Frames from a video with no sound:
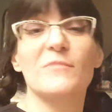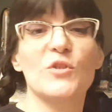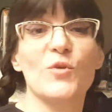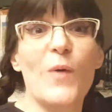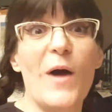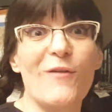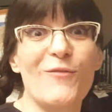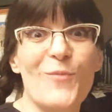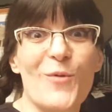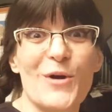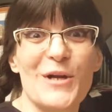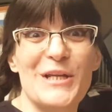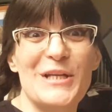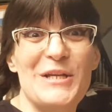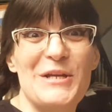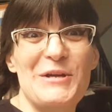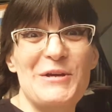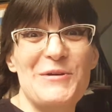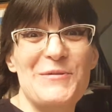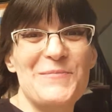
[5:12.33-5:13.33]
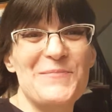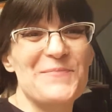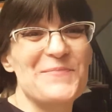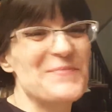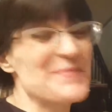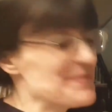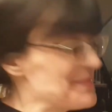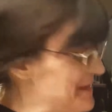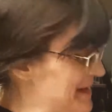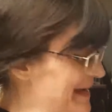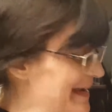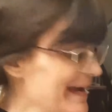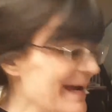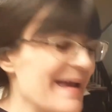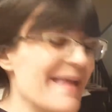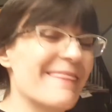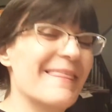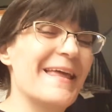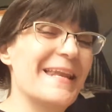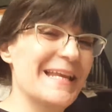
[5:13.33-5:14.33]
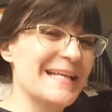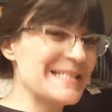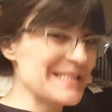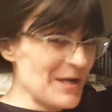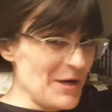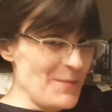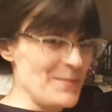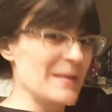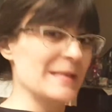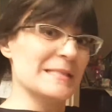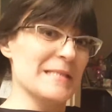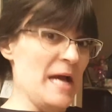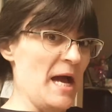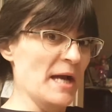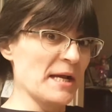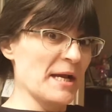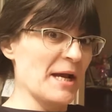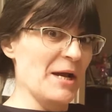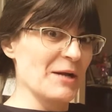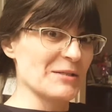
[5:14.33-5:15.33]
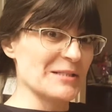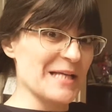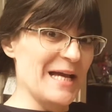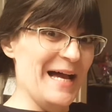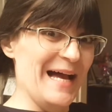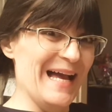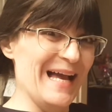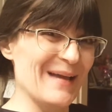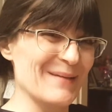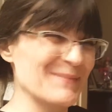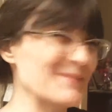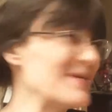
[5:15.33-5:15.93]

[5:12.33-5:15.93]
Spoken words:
12 more to do. And then it's going to be taco time.